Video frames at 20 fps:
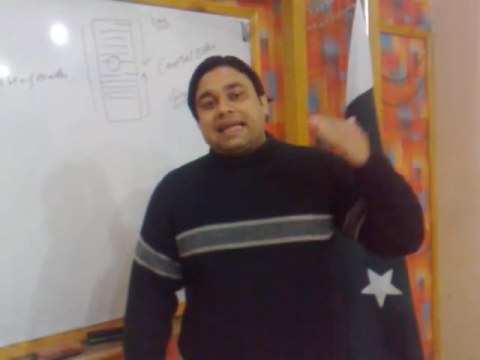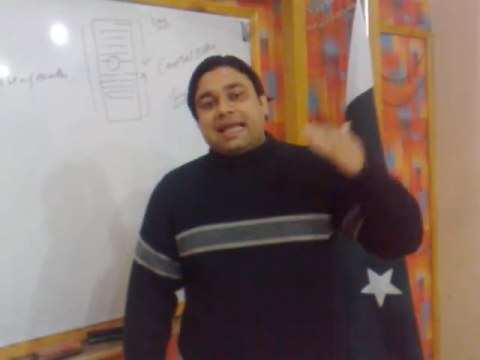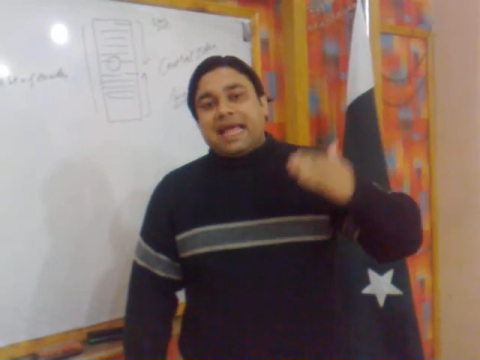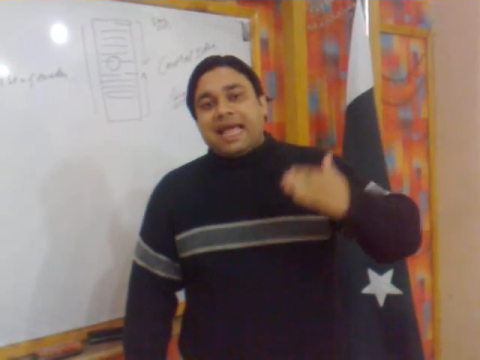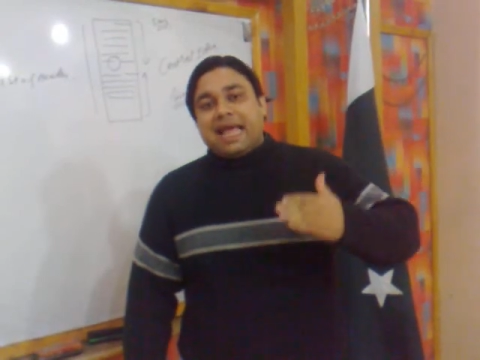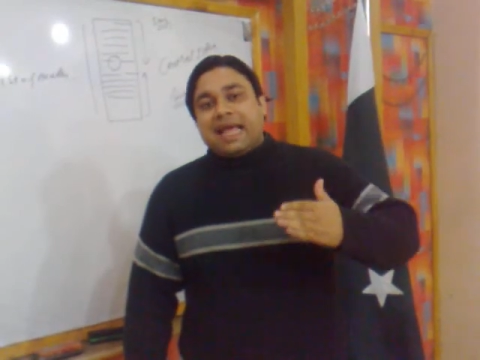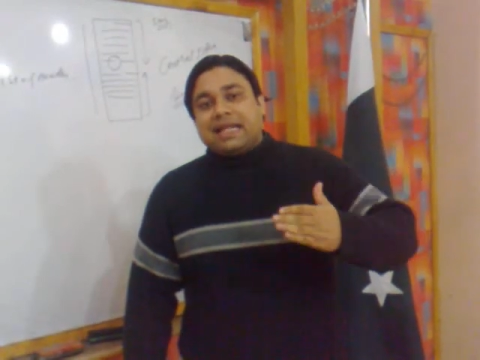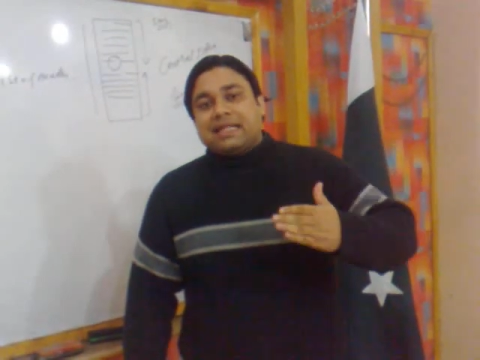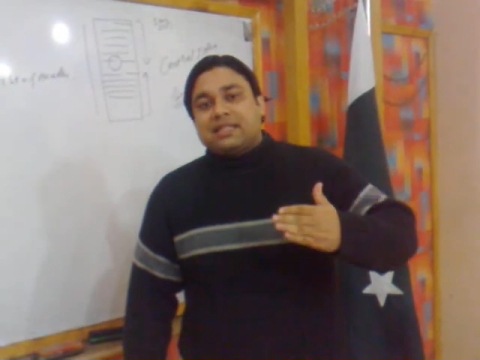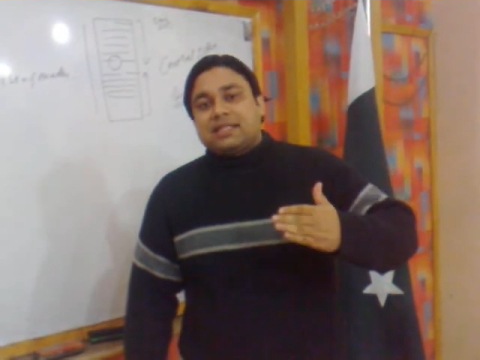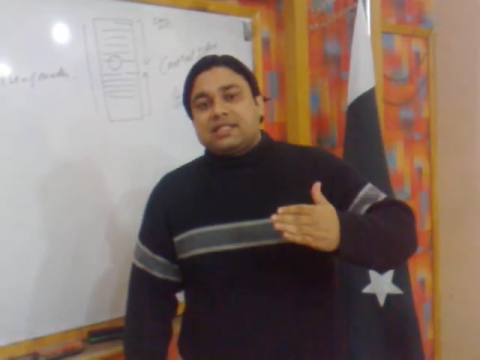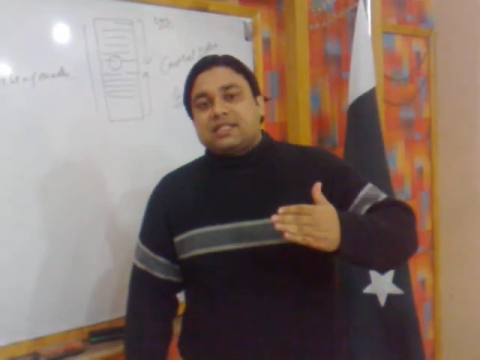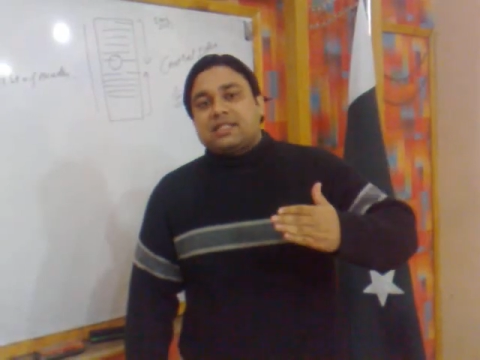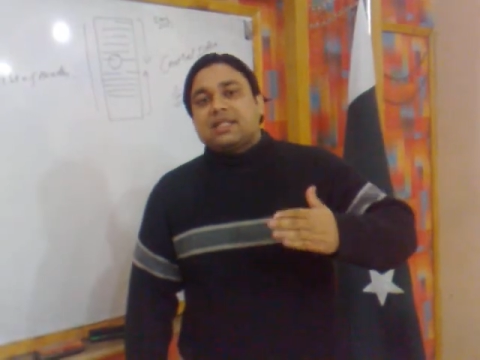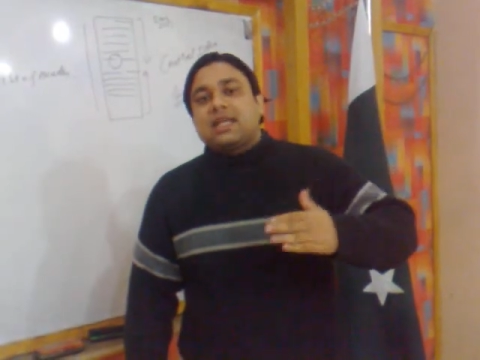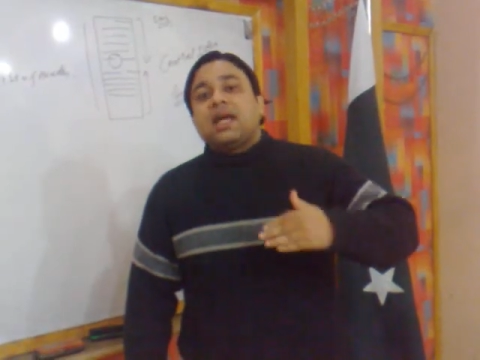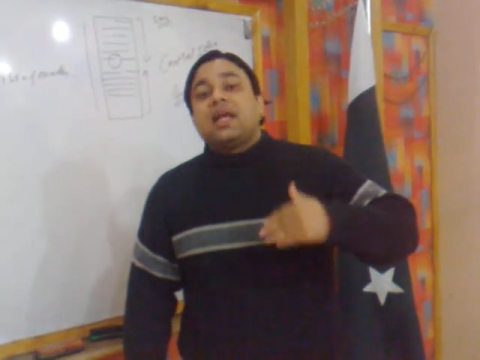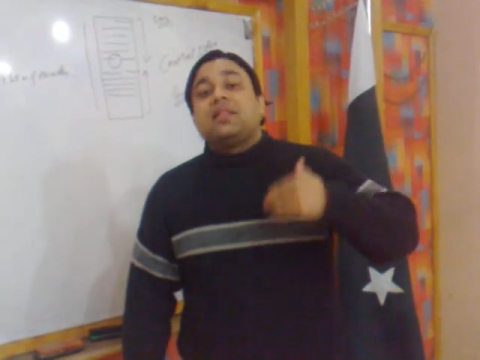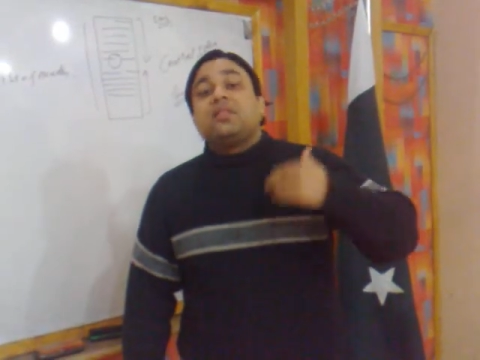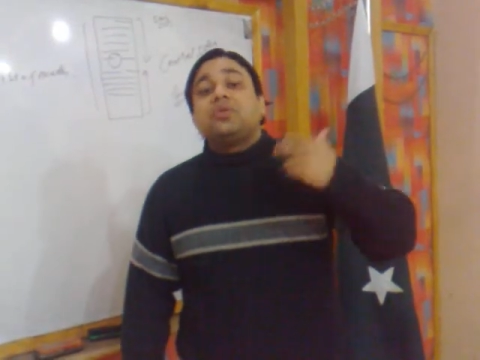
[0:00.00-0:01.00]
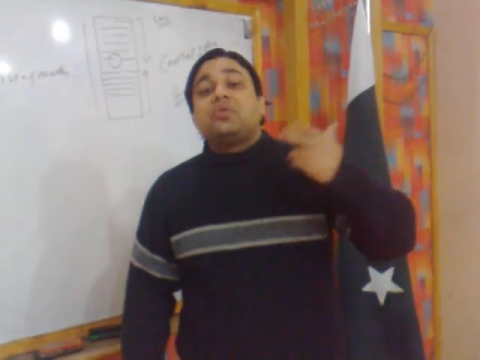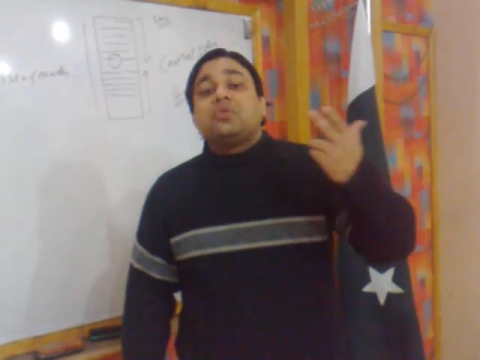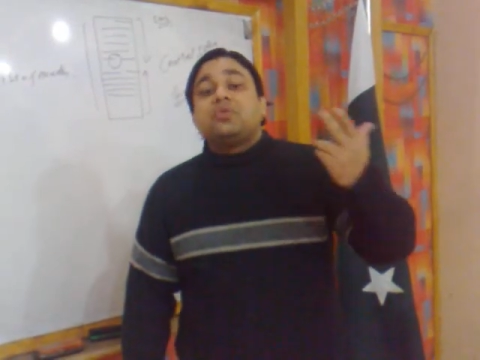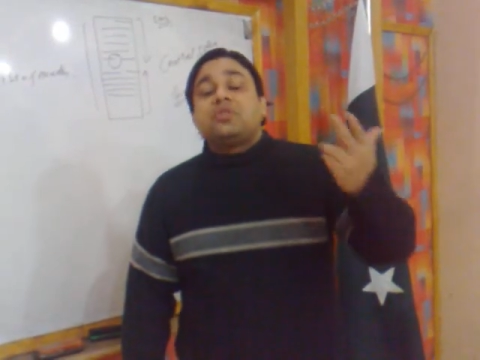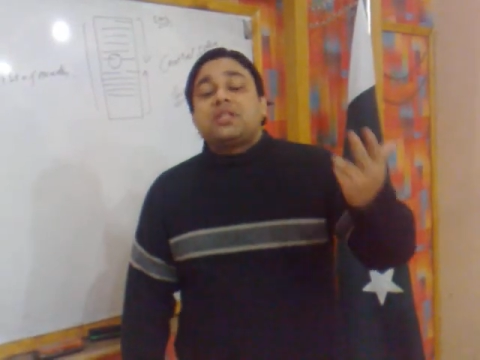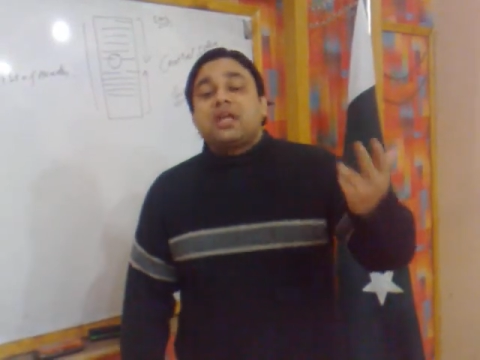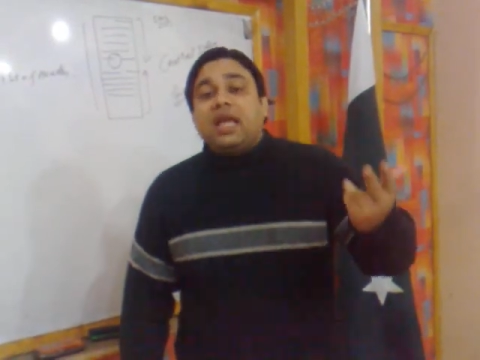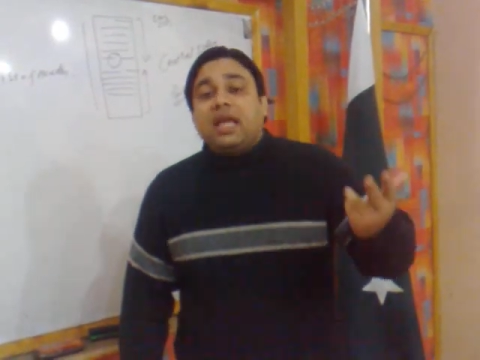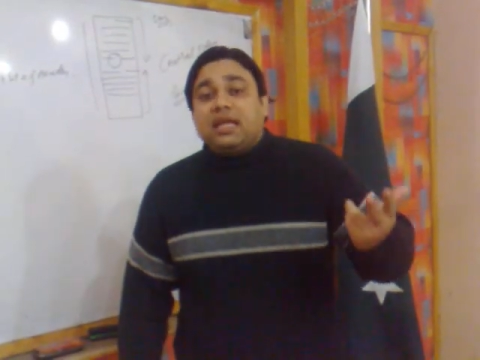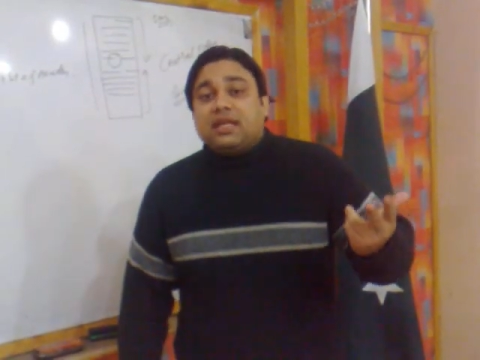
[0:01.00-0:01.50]
glance and
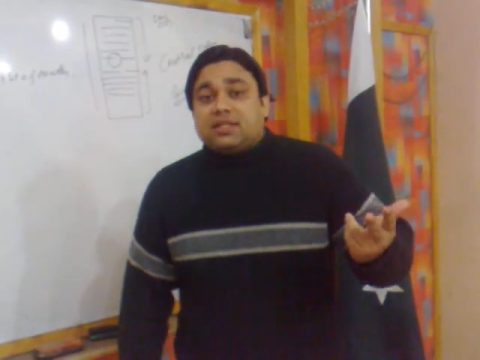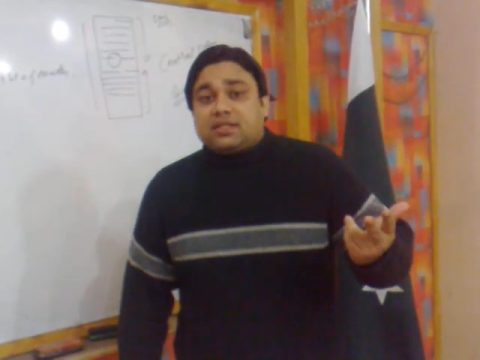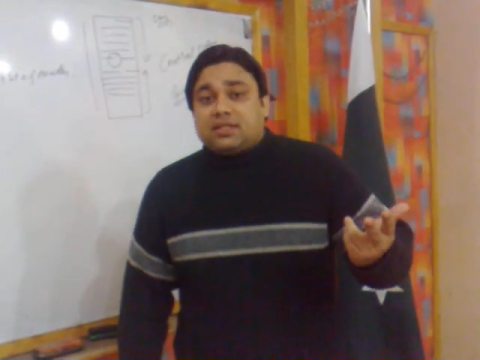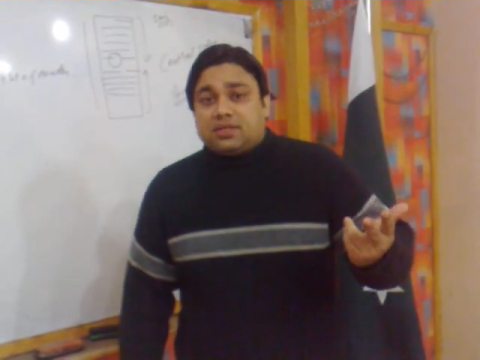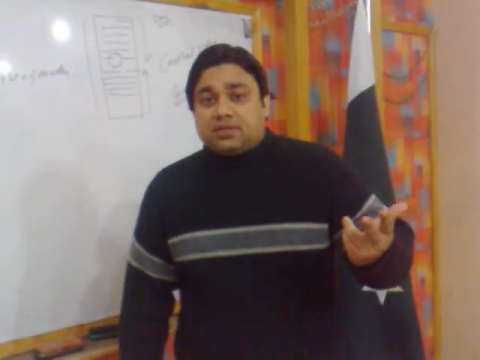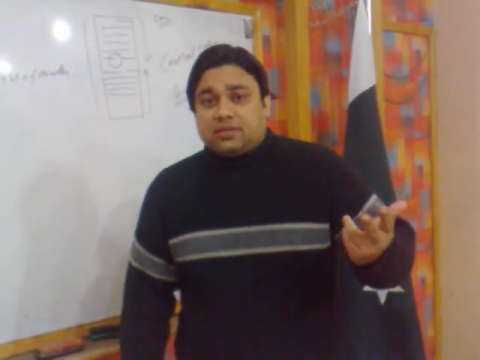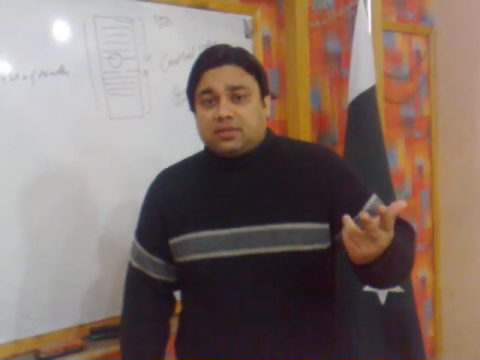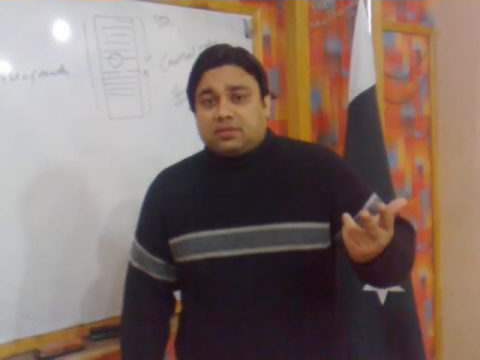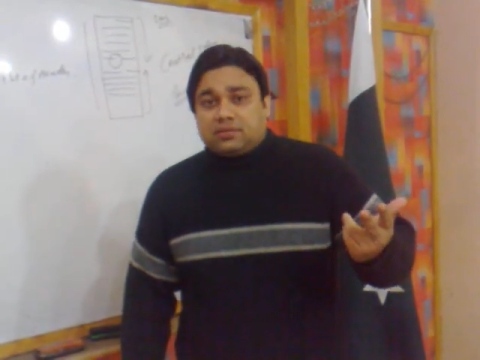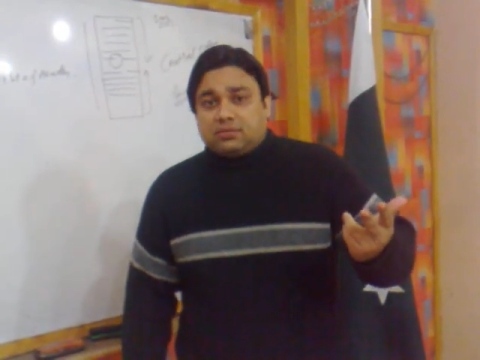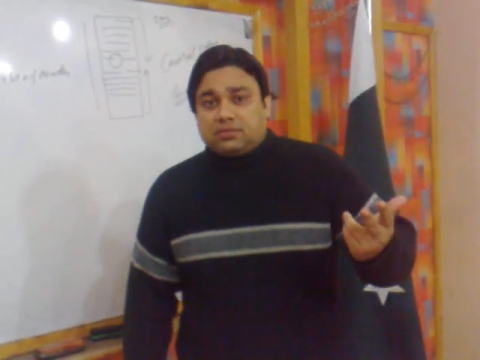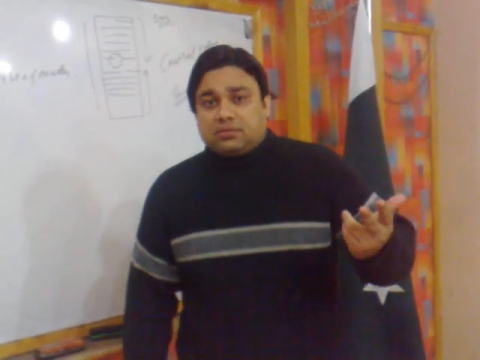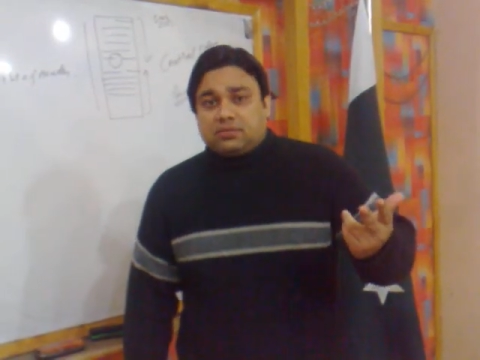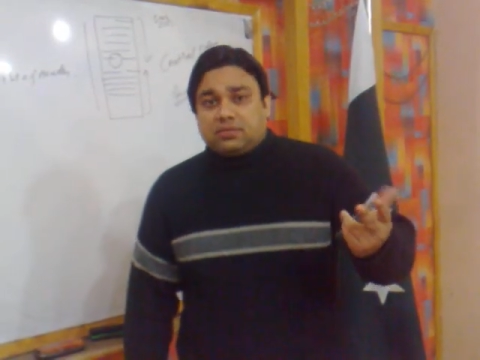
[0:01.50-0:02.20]
rotate.